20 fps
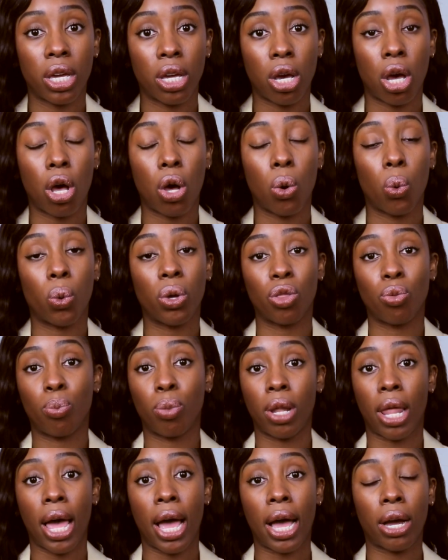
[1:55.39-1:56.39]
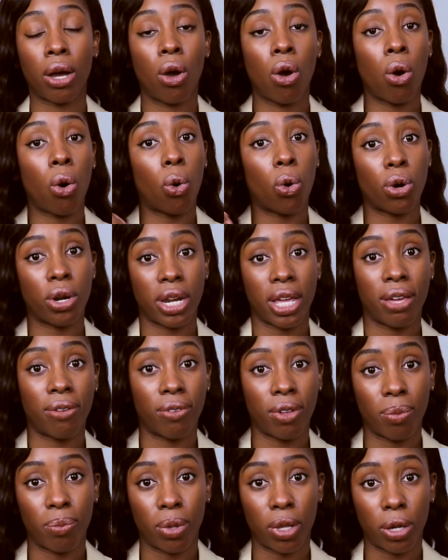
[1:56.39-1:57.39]
go with black or
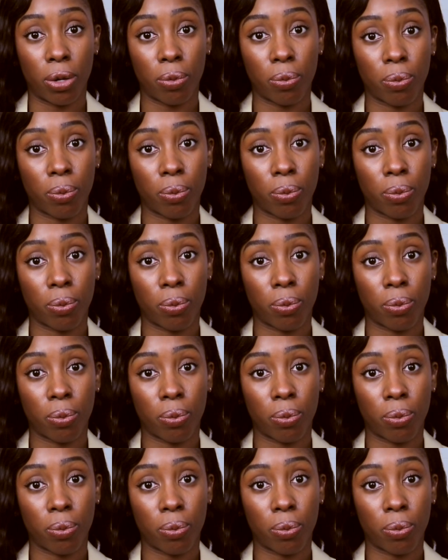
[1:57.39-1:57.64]
navy blue.